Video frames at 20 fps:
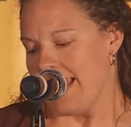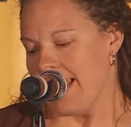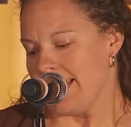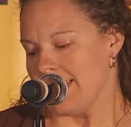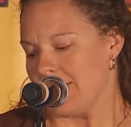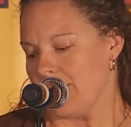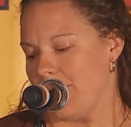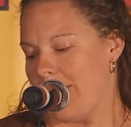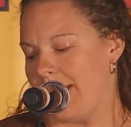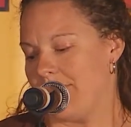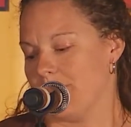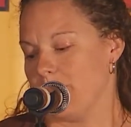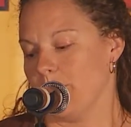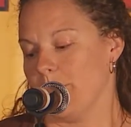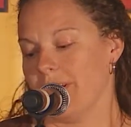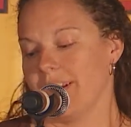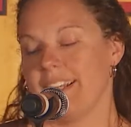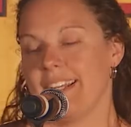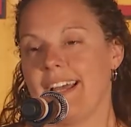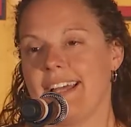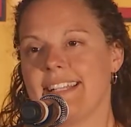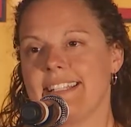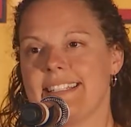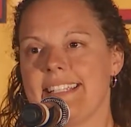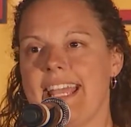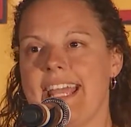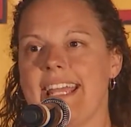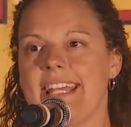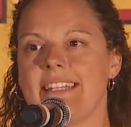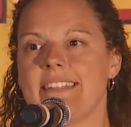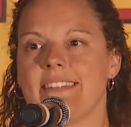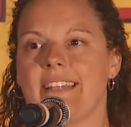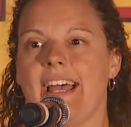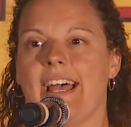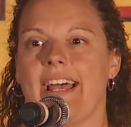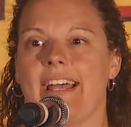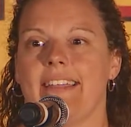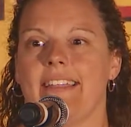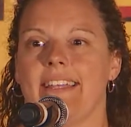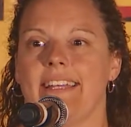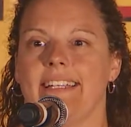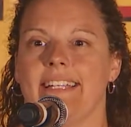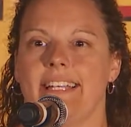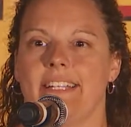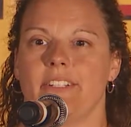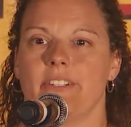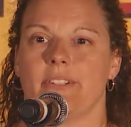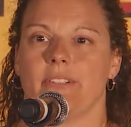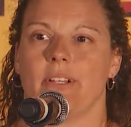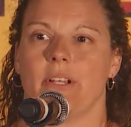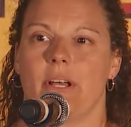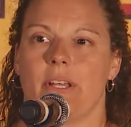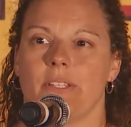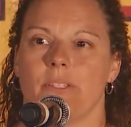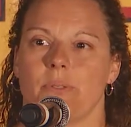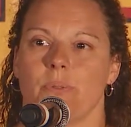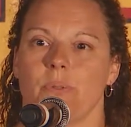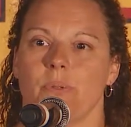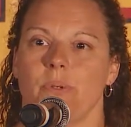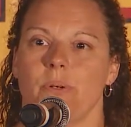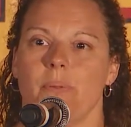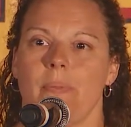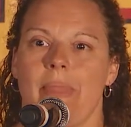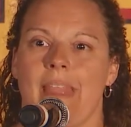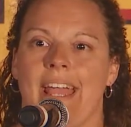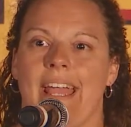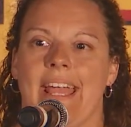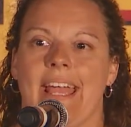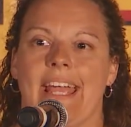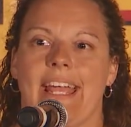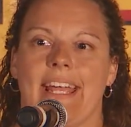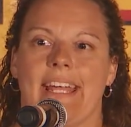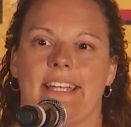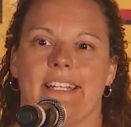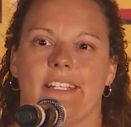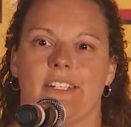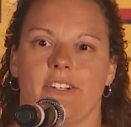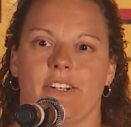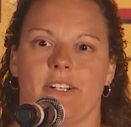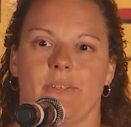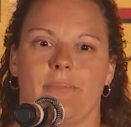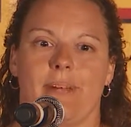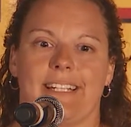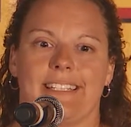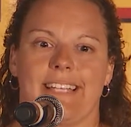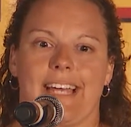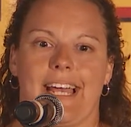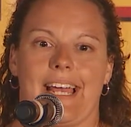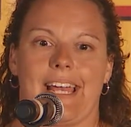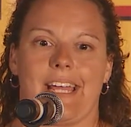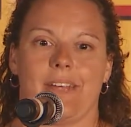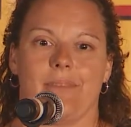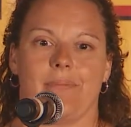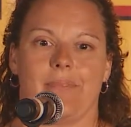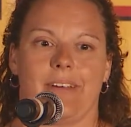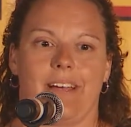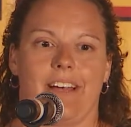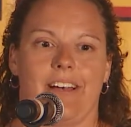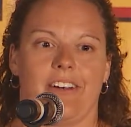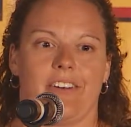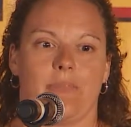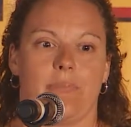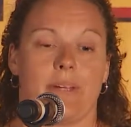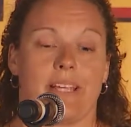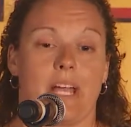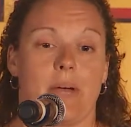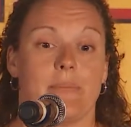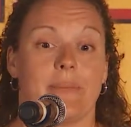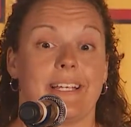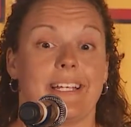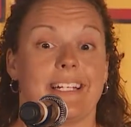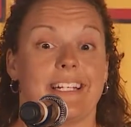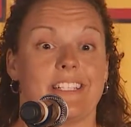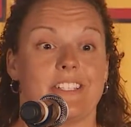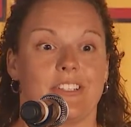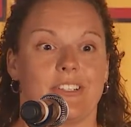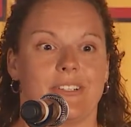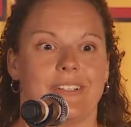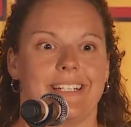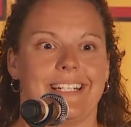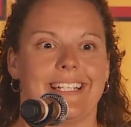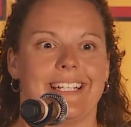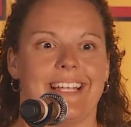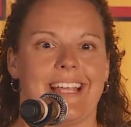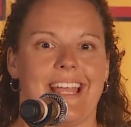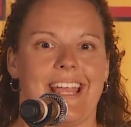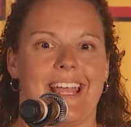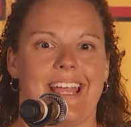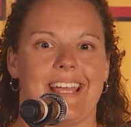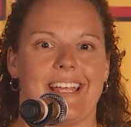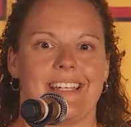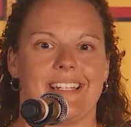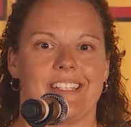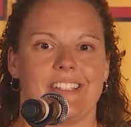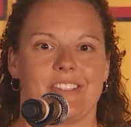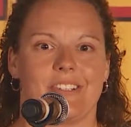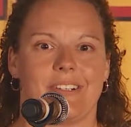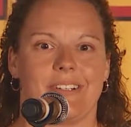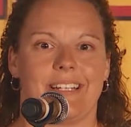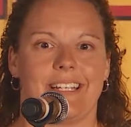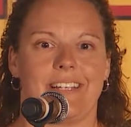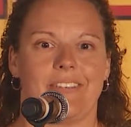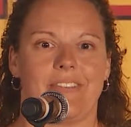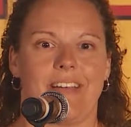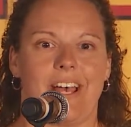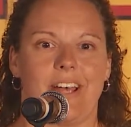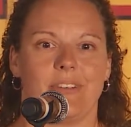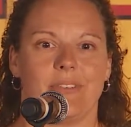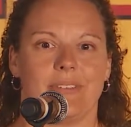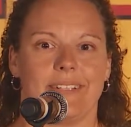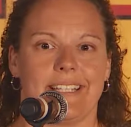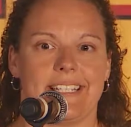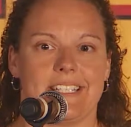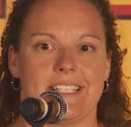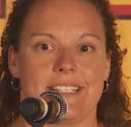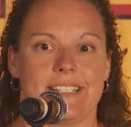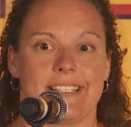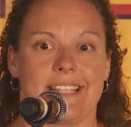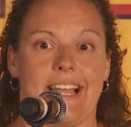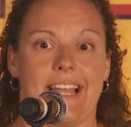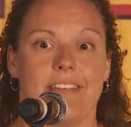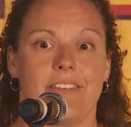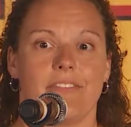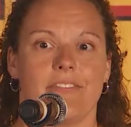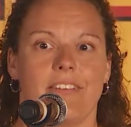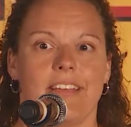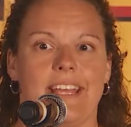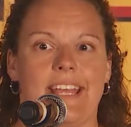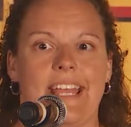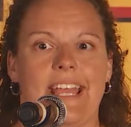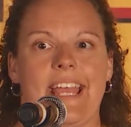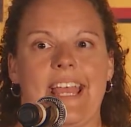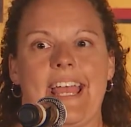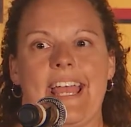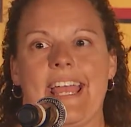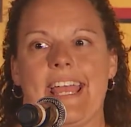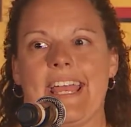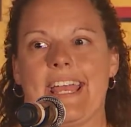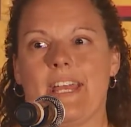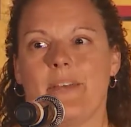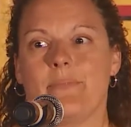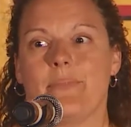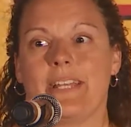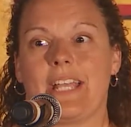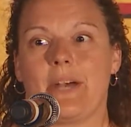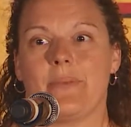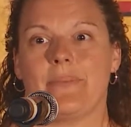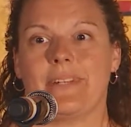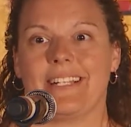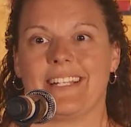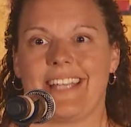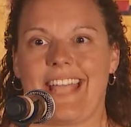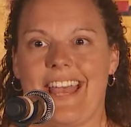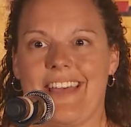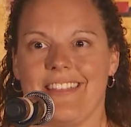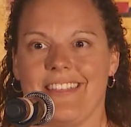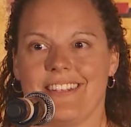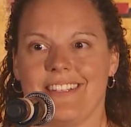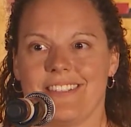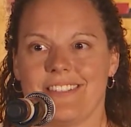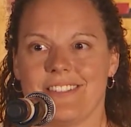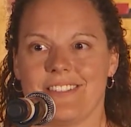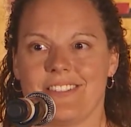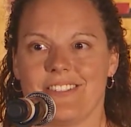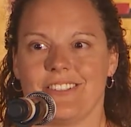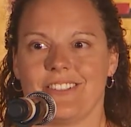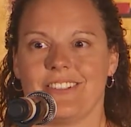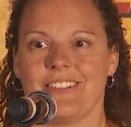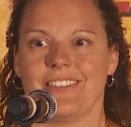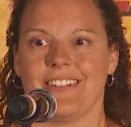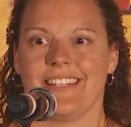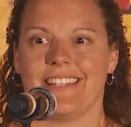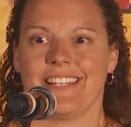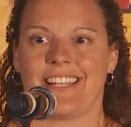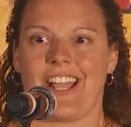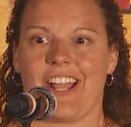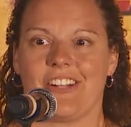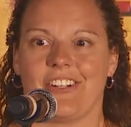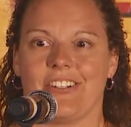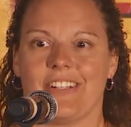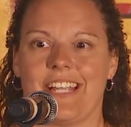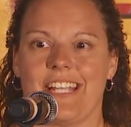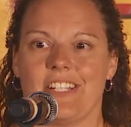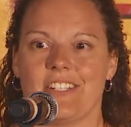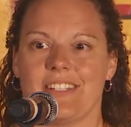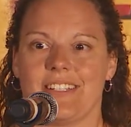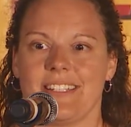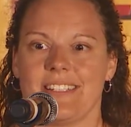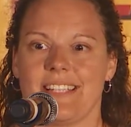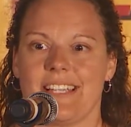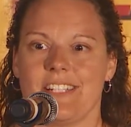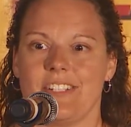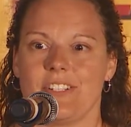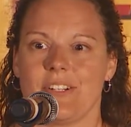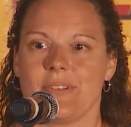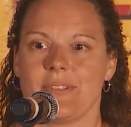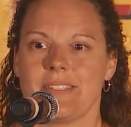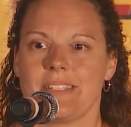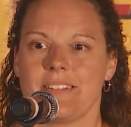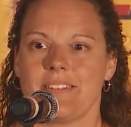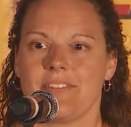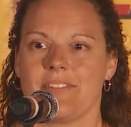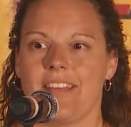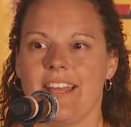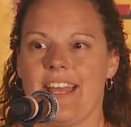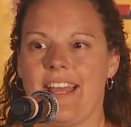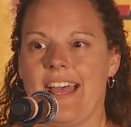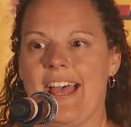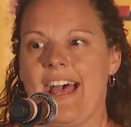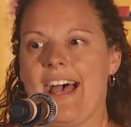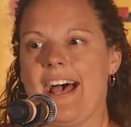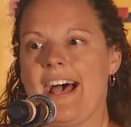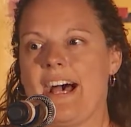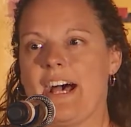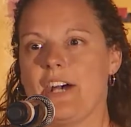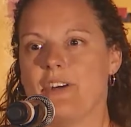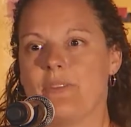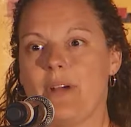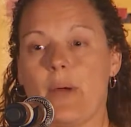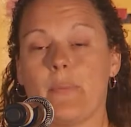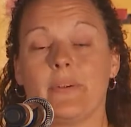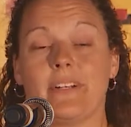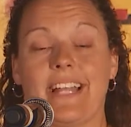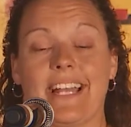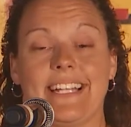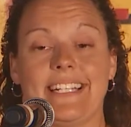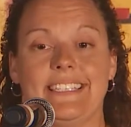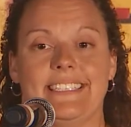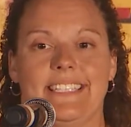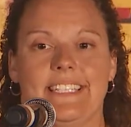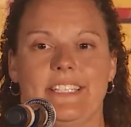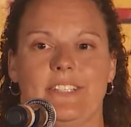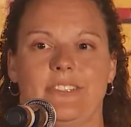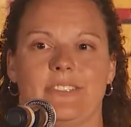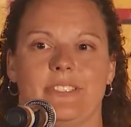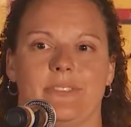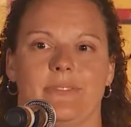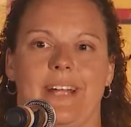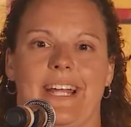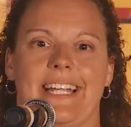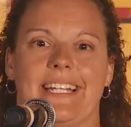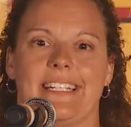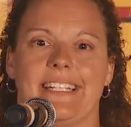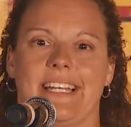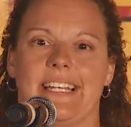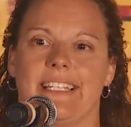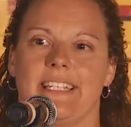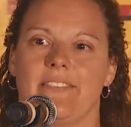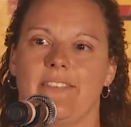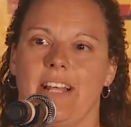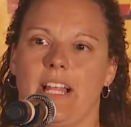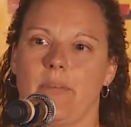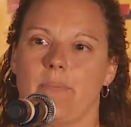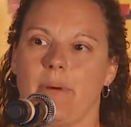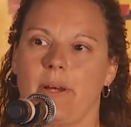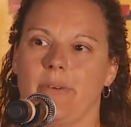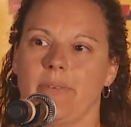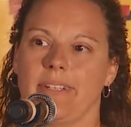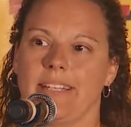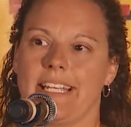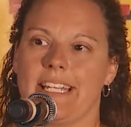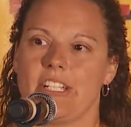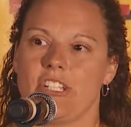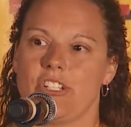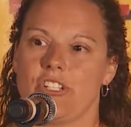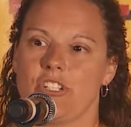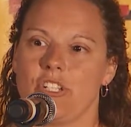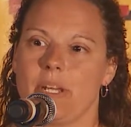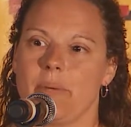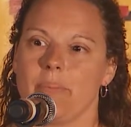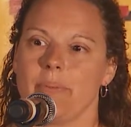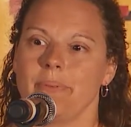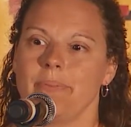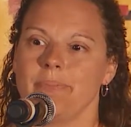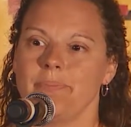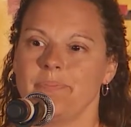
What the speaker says: So after working on his case, I then entered law school, and during my time of becoming an attorney and discerning vowed religious life and becoming a Catholic sister in the Congregation of St. Joseph, Robert and I continued to write and develop our relationship.